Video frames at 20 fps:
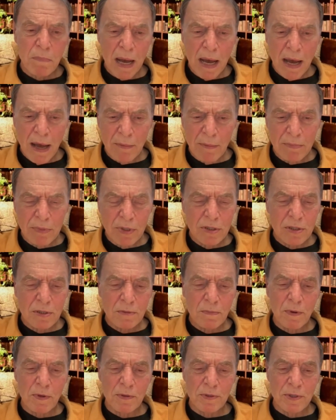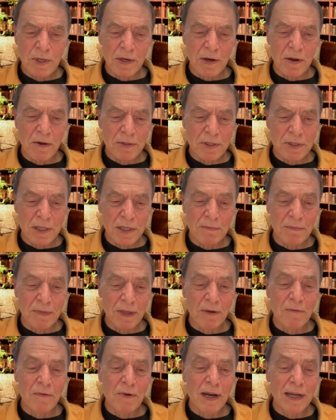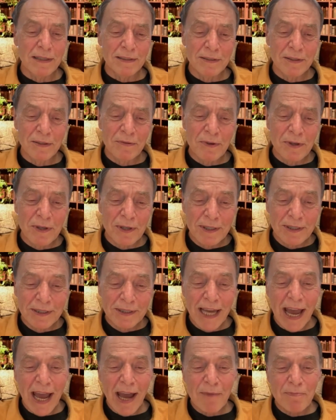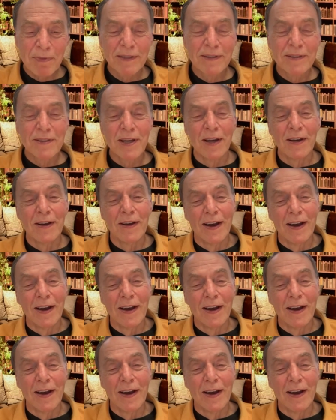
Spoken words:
Bob, you're supposed to know something. What in the world happened?